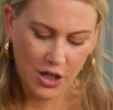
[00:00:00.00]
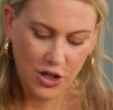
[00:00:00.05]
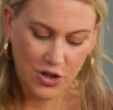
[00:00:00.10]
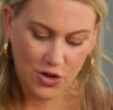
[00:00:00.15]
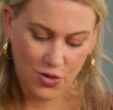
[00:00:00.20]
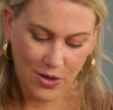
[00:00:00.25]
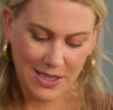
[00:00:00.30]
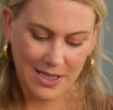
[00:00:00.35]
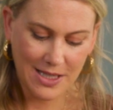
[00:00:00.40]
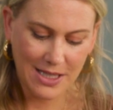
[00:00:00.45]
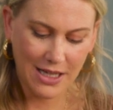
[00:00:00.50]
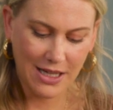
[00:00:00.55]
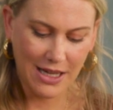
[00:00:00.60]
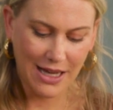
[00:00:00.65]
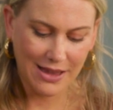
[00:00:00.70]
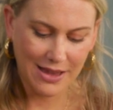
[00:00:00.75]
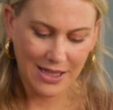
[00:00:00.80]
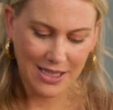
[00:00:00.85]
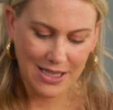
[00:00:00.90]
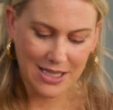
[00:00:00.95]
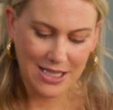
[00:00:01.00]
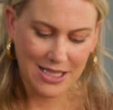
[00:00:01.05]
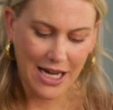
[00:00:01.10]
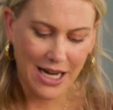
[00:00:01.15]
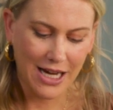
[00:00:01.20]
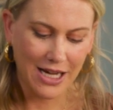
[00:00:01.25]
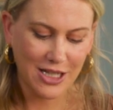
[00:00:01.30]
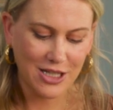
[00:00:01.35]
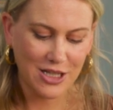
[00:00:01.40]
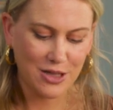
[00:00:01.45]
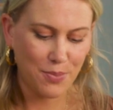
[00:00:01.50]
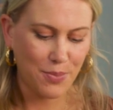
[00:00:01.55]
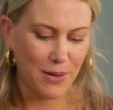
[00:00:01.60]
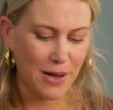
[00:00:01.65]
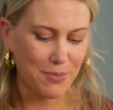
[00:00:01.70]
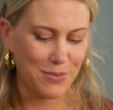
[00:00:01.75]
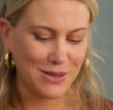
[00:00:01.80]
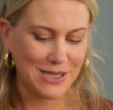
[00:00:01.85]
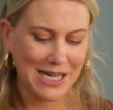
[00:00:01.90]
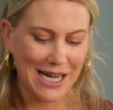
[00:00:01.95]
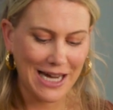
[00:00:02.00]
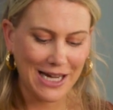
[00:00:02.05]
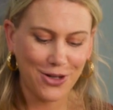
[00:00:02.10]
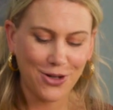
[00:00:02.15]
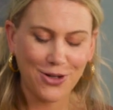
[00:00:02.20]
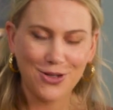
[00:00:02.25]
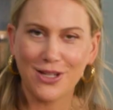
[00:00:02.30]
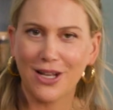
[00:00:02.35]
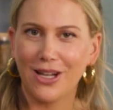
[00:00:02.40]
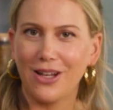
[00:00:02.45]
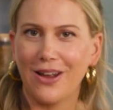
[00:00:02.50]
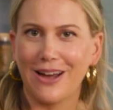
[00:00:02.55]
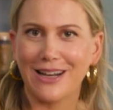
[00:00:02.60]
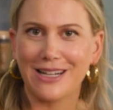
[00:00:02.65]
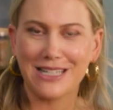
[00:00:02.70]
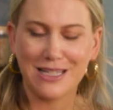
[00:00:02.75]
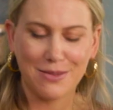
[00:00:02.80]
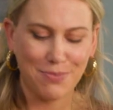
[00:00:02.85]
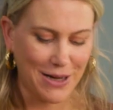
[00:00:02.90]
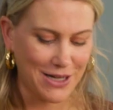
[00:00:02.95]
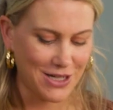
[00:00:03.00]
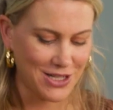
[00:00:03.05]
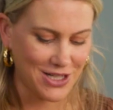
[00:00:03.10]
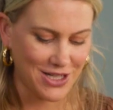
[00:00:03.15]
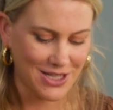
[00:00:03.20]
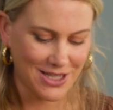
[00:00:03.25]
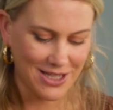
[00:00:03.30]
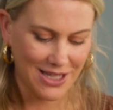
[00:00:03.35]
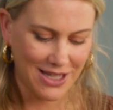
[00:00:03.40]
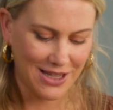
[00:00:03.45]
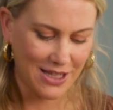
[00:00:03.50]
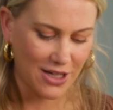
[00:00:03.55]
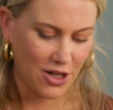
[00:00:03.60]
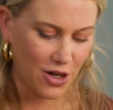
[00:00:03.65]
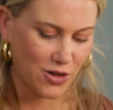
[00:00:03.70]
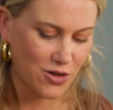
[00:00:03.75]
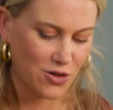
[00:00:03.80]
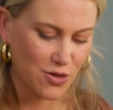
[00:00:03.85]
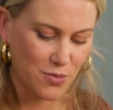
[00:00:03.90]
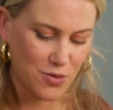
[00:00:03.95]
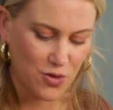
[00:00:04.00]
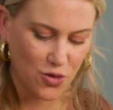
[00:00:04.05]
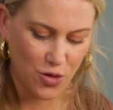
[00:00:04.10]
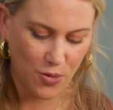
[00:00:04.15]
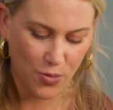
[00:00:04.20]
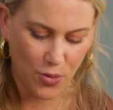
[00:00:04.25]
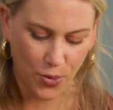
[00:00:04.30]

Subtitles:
dressing at this stage, but potatoes are like sponges and they're going to absorb